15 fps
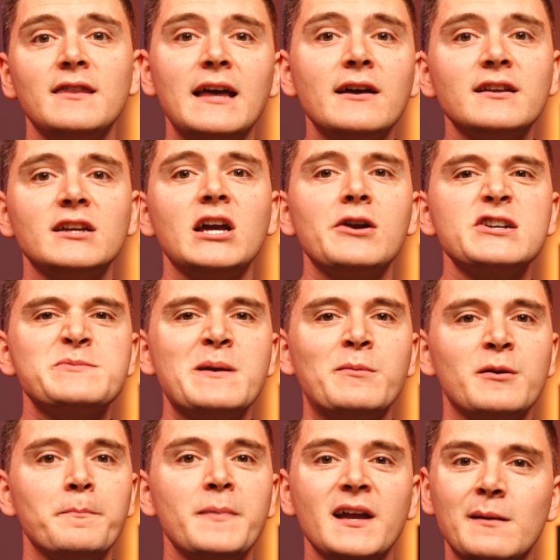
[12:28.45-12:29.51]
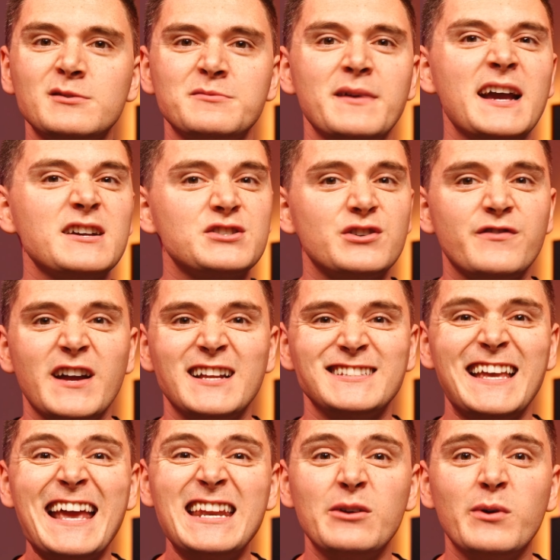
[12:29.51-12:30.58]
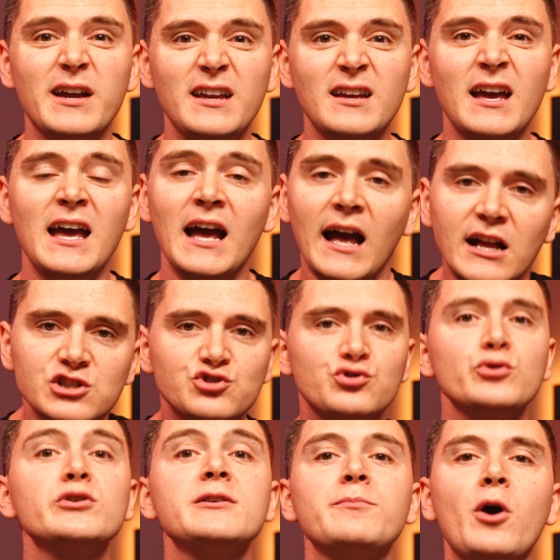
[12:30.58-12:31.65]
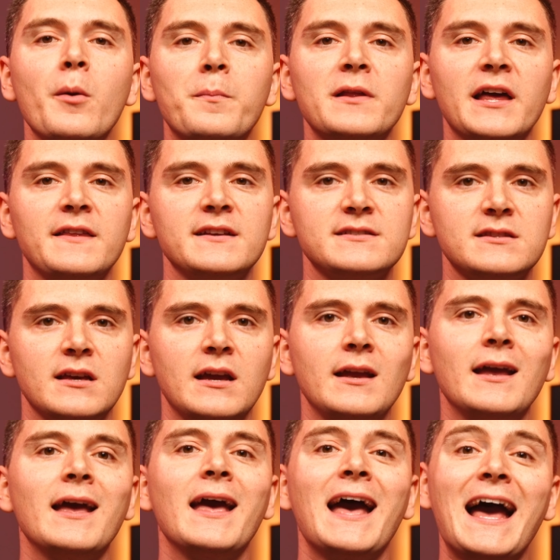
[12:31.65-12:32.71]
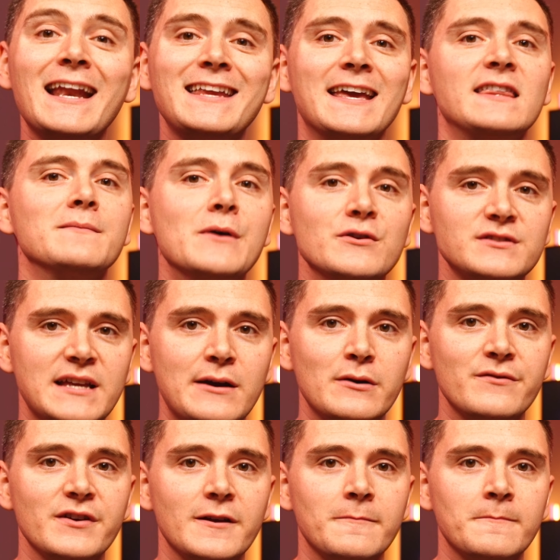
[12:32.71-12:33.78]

that'd encourage people to pick up some extra fans anyway and truly populate this thing and get the most out of it.